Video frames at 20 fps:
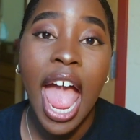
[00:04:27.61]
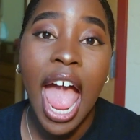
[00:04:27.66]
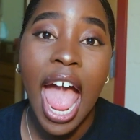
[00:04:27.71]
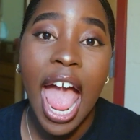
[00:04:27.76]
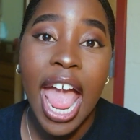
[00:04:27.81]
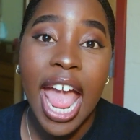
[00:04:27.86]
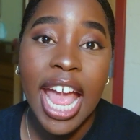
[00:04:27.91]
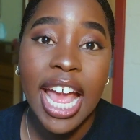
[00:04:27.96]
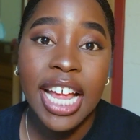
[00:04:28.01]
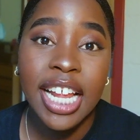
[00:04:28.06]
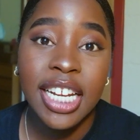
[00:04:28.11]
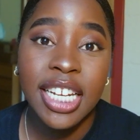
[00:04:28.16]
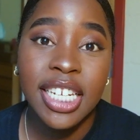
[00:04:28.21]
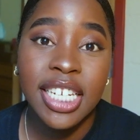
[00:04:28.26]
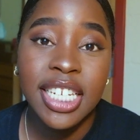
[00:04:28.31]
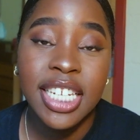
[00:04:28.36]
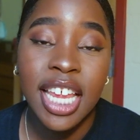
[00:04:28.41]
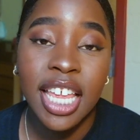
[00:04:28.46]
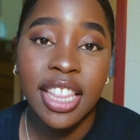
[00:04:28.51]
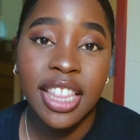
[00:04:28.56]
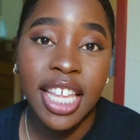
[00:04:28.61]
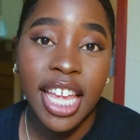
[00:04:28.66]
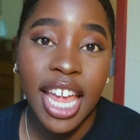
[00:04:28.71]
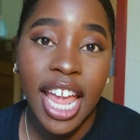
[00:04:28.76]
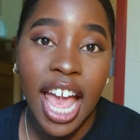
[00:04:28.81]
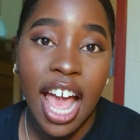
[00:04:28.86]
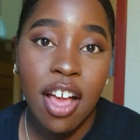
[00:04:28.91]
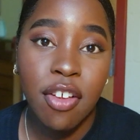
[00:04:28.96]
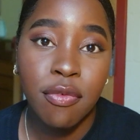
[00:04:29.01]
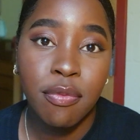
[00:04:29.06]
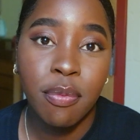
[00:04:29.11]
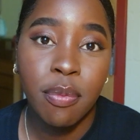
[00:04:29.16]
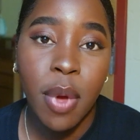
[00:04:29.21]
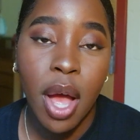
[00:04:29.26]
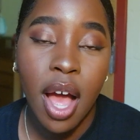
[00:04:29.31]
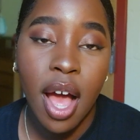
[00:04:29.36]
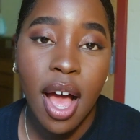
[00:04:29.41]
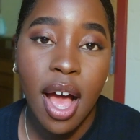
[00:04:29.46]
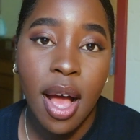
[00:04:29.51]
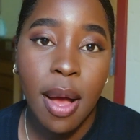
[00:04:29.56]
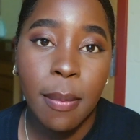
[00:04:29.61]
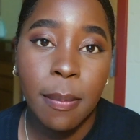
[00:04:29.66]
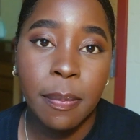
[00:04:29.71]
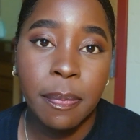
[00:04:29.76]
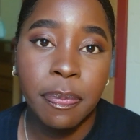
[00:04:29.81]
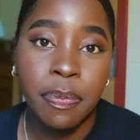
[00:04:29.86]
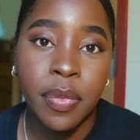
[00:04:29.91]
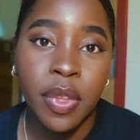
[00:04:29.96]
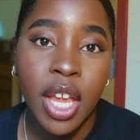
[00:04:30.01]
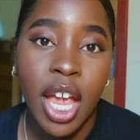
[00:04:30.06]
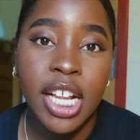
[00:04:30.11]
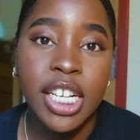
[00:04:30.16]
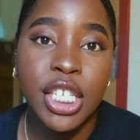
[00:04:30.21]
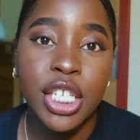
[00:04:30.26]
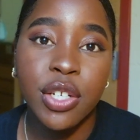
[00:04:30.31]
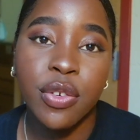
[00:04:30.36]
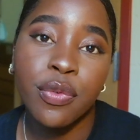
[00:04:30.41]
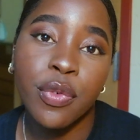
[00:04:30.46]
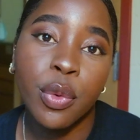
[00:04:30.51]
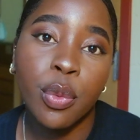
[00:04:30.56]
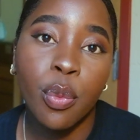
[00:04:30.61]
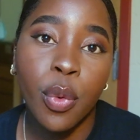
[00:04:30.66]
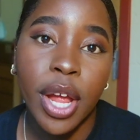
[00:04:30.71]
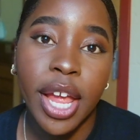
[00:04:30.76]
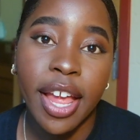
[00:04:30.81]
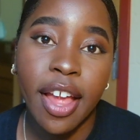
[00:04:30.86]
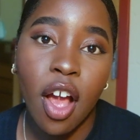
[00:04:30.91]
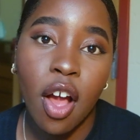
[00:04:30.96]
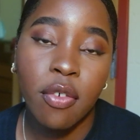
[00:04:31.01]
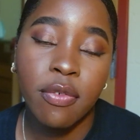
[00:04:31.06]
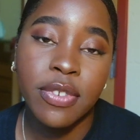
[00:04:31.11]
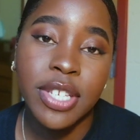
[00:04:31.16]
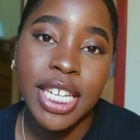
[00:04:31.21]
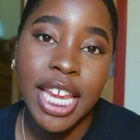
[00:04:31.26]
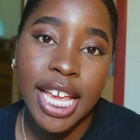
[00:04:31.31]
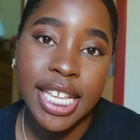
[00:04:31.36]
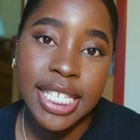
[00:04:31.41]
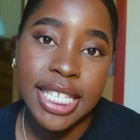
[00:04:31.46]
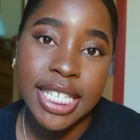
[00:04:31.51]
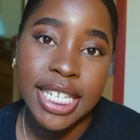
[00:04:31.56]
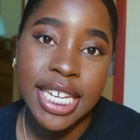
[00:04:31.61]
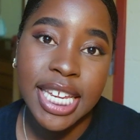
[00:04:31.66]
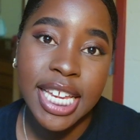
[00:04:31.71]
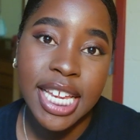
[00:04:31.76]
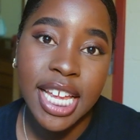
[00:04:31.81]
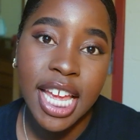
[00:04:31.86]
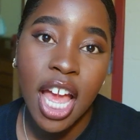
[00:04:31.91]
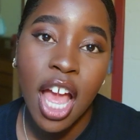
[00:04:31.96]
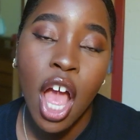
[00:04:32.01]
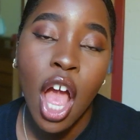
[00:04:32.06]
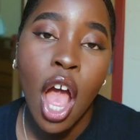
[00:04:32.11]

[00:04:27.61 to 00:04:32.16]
and they have a different way of testing